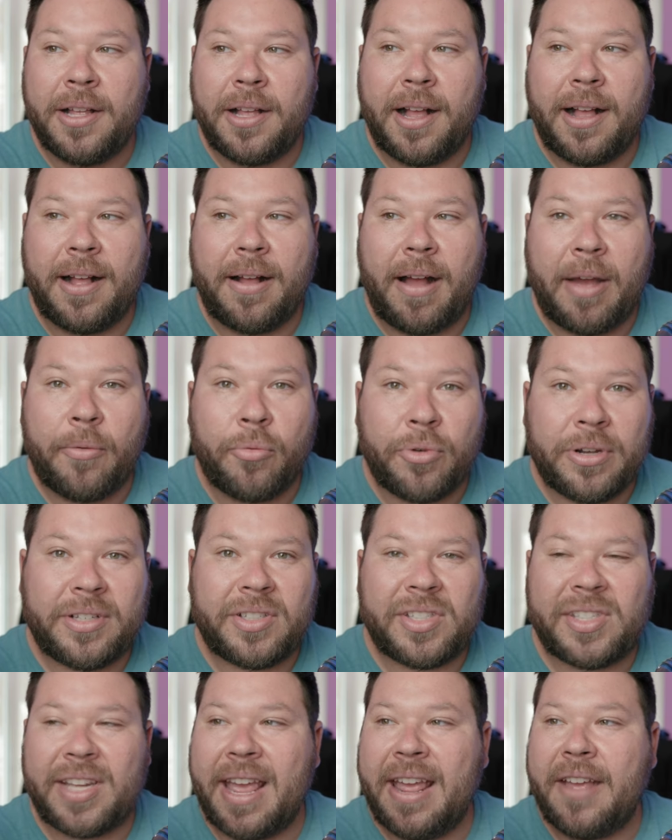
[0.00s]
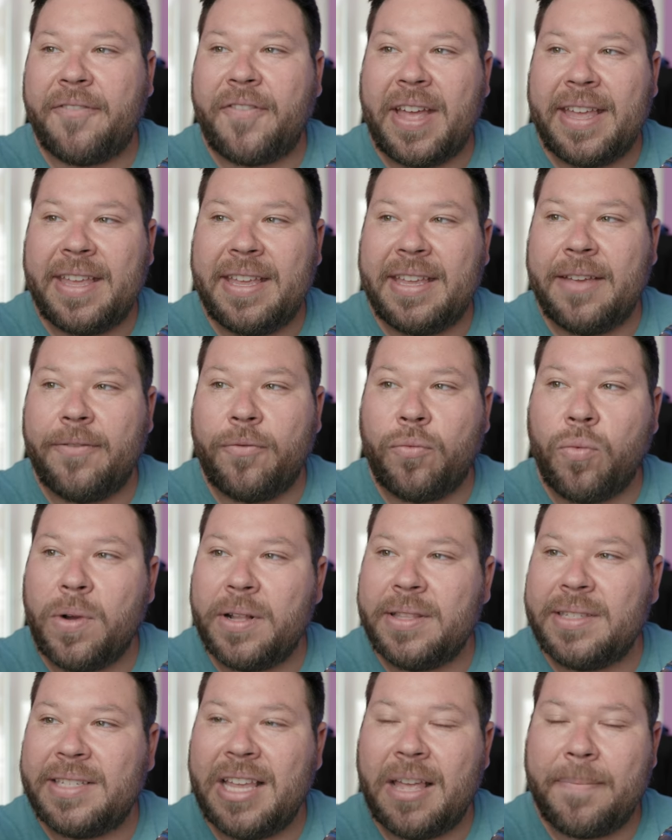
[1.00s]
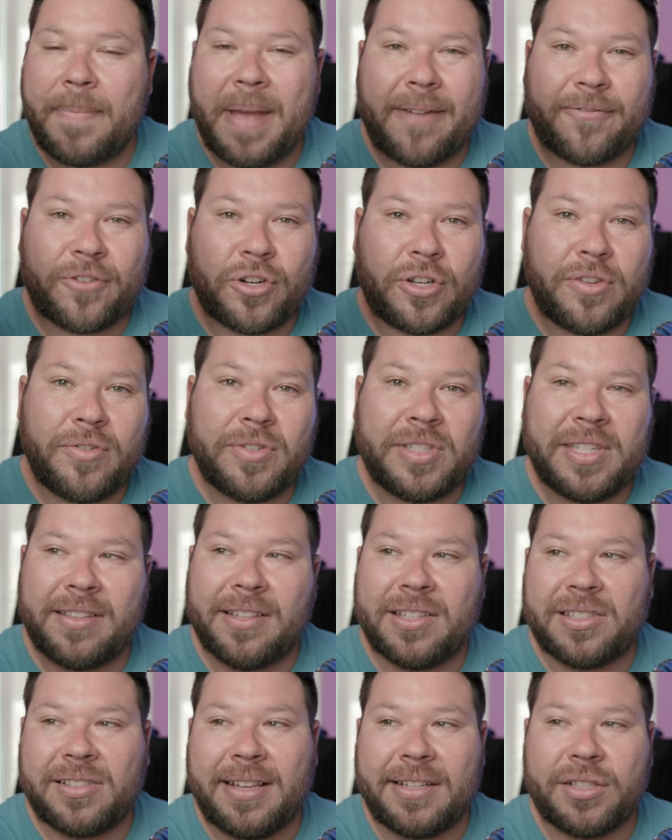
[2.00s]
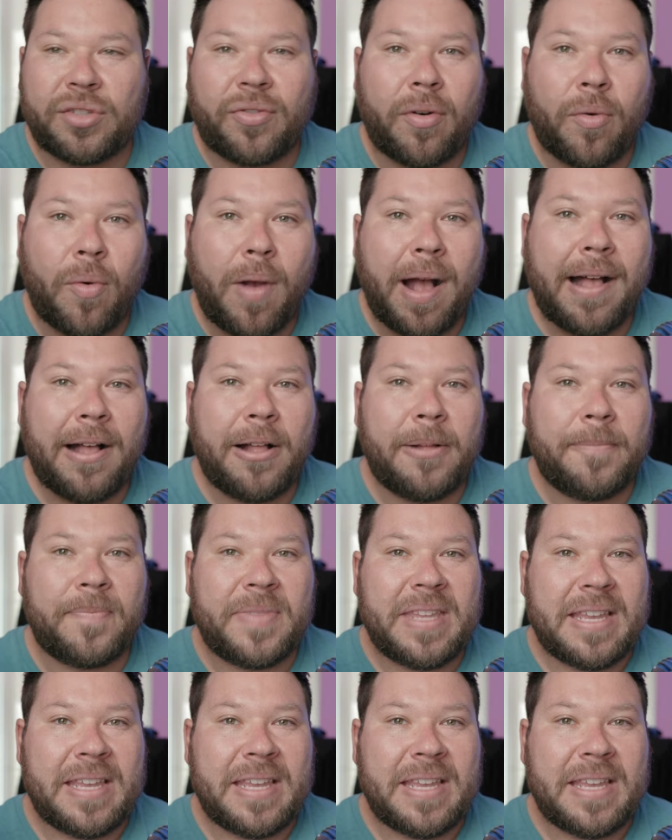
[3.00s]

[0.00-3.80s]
I would say if I can give one tip after using this lens for a while,